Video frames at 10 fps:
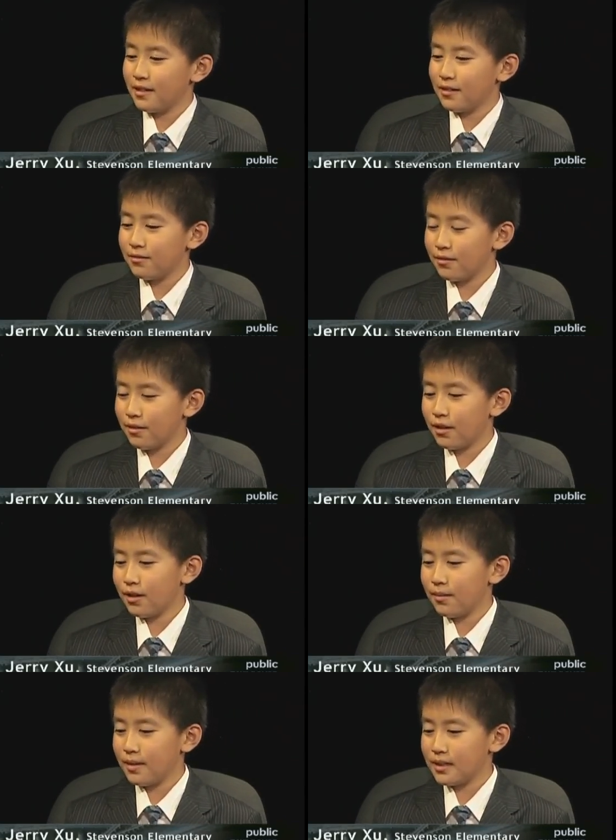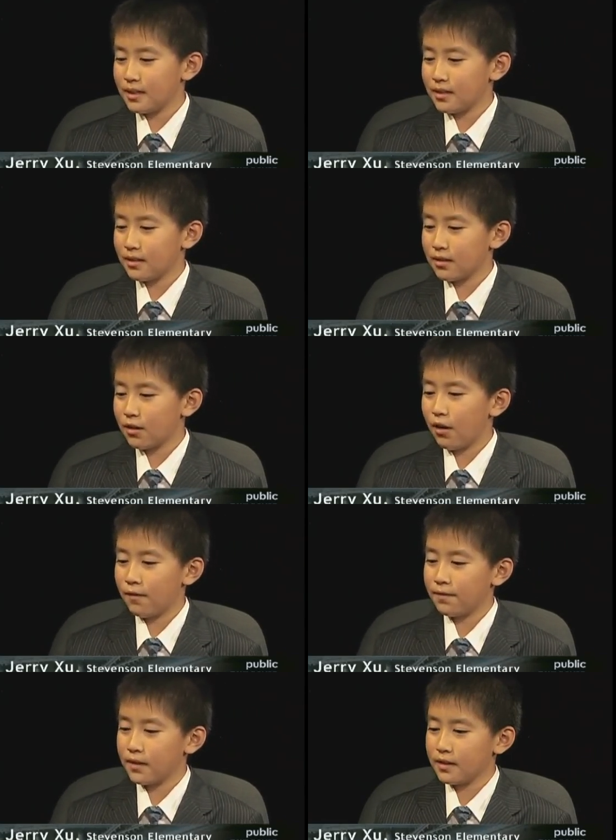Well, it's a
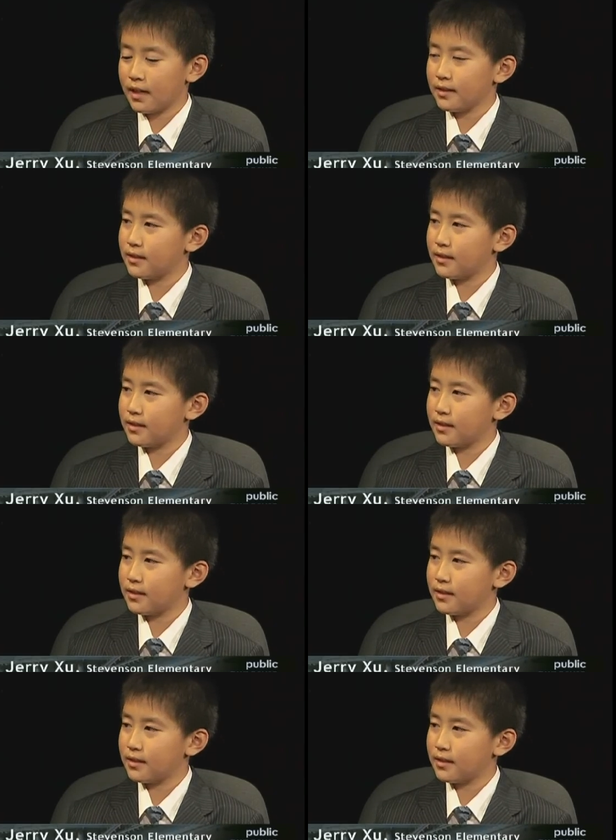conflict that's